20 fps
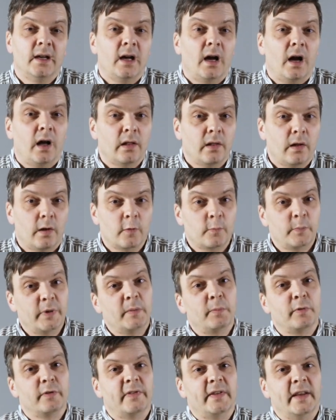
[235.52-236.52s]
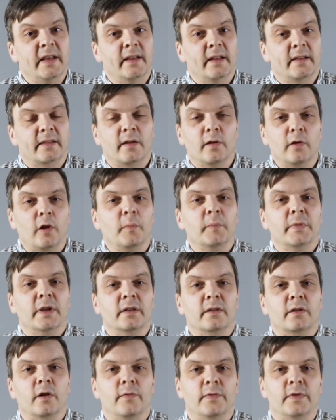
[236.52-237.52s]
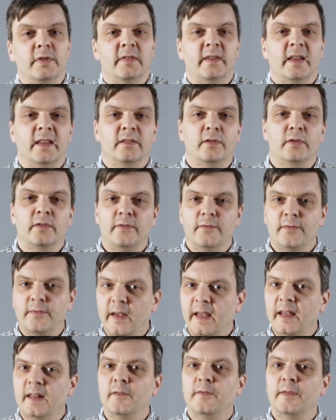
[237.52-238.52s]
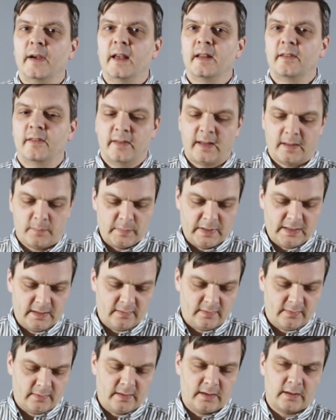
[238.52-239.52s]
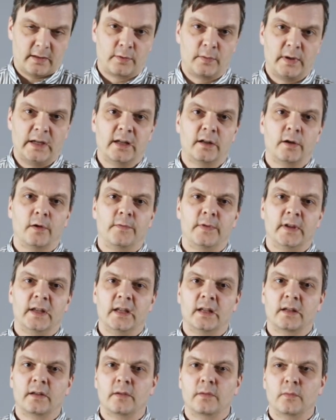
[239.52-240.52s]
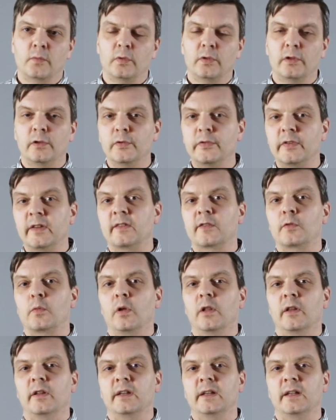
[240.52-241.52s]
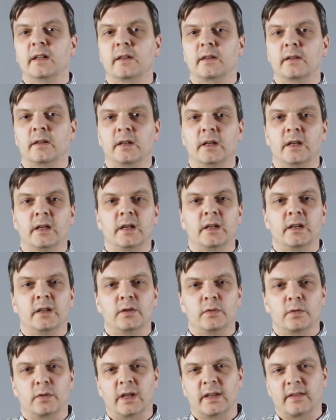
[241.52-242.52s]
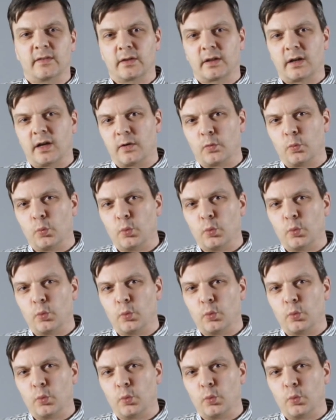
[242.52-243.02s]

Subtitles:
A lot of people say that Colombian coffees tend to fade fast. That means the green coffee will lose its quality and you get kind of